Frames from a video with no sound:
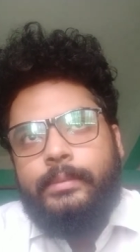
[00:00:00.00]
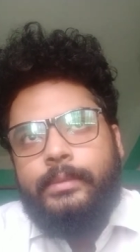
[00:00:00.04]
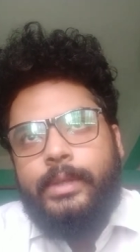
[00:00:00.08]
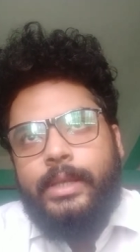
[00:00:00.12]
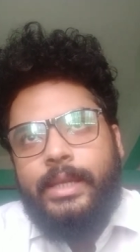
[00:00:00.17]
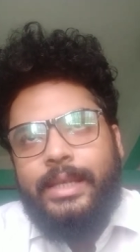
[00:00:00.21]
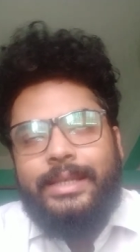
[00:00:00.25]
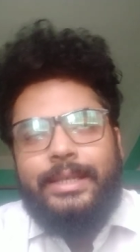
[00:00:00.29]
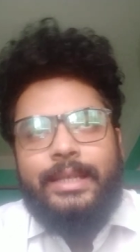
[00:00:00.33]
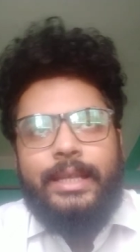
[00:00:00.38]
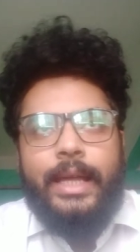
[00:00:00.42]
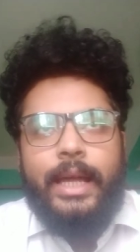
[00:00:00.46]

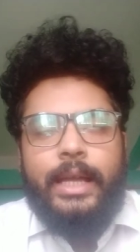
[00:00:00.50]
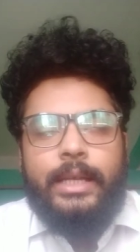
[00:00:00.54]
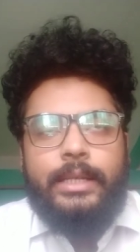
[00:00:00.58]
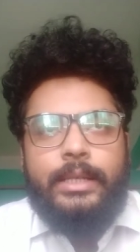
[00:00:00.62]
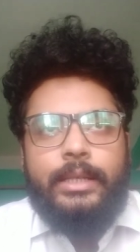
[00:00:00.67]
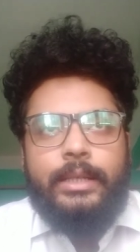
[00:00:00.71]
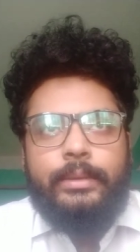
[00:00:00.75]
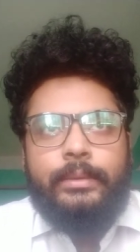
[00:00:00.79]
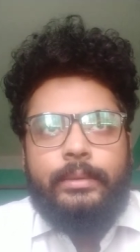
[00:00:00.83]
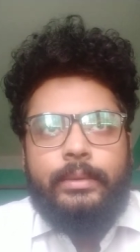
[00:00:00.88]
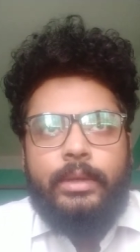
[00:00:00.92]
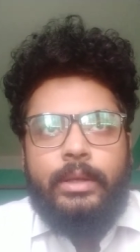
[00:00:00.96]
is
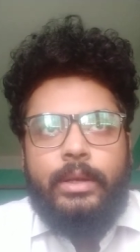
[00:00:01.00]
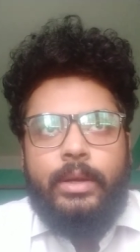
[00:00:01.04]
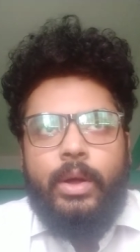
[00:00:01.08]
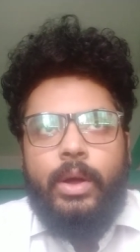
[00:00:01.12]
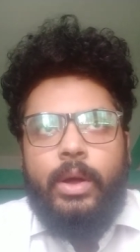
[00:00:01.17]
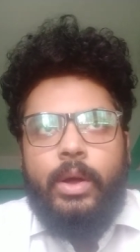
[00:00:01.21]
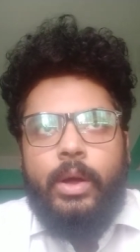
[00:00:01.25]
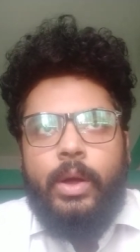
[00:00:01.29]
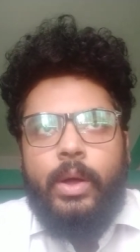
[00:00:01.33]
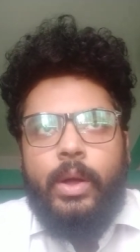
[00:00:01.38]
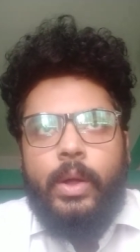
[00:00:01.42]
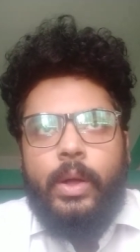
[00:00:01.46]
that
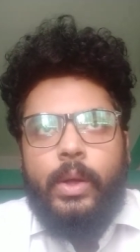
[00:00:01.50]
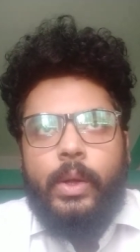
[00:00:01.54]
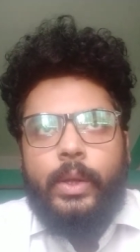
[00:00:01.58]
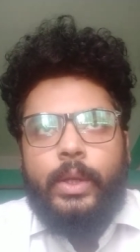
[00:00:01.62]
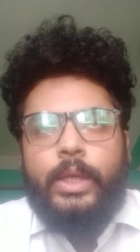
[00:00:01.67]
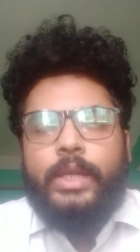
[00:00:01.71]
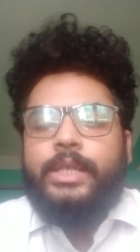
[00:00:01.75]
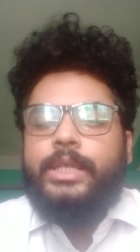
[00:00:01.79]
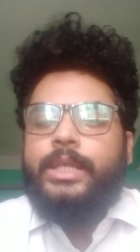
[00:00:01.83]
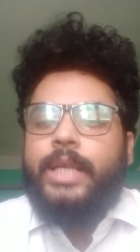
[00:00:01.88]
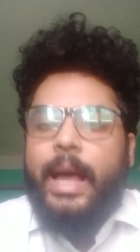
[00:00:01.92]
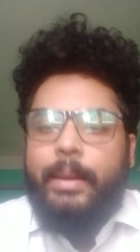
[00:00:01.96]

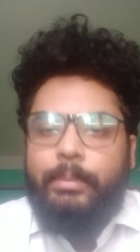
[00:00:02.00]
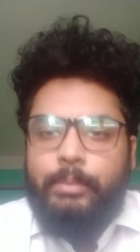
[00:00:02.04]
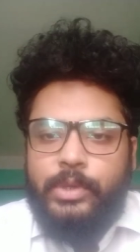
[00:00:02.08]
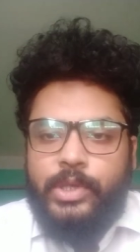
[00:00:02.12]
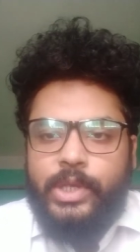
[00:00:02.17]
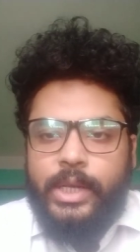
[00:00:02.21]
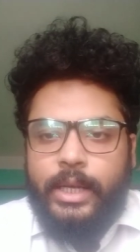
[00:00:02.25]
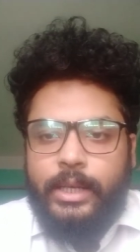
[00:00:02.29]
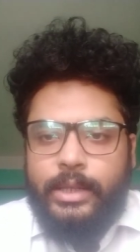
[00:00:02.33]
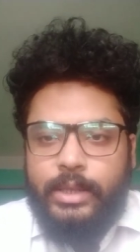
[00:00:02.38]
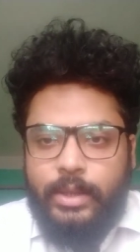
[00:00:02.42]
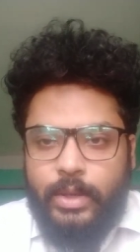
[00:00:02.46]
the
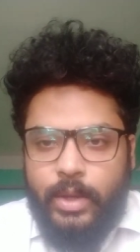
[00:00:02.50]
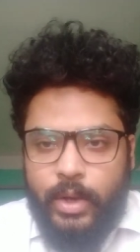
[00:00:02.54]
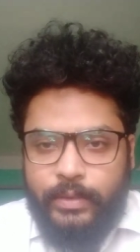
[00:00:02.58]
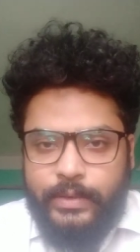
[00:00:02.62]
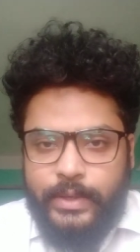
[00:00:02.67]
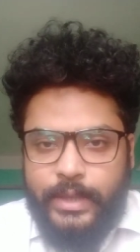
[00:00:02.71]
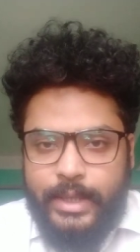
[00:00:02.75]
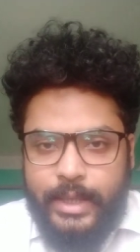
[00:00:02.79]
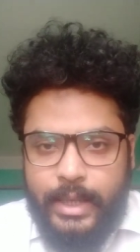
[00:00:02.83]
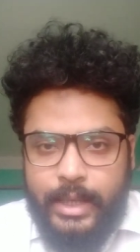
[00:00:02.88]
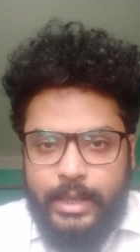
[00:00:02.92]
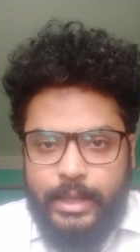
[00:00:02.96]
subject of
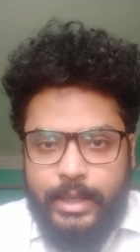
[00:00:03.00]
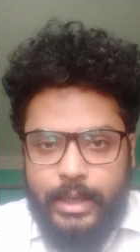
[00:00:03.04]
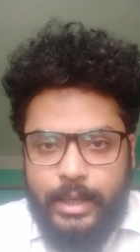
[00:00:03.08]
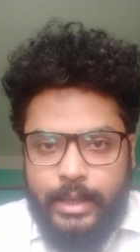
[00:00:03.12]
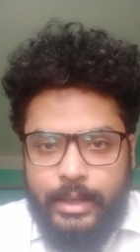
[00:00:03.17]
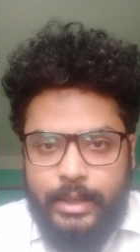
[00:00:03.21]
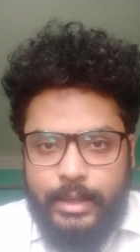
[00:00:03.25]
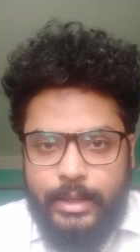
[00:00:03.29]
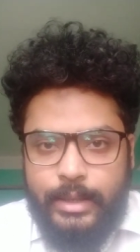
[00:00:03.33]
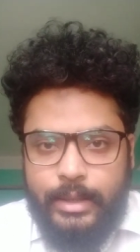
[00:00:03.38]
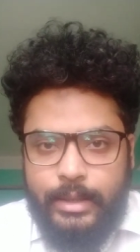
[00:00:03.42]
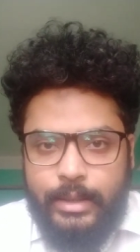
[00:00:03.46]
a
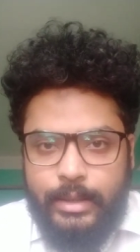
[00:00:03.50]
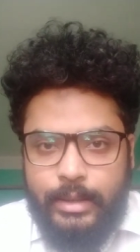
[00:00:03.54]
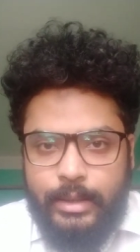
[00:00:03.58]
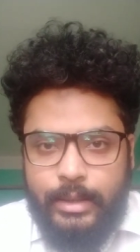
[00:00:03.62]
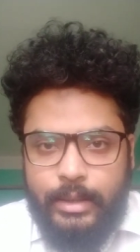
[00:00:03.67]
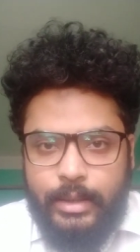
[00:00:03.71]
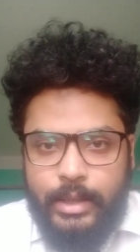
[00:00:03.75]
sentence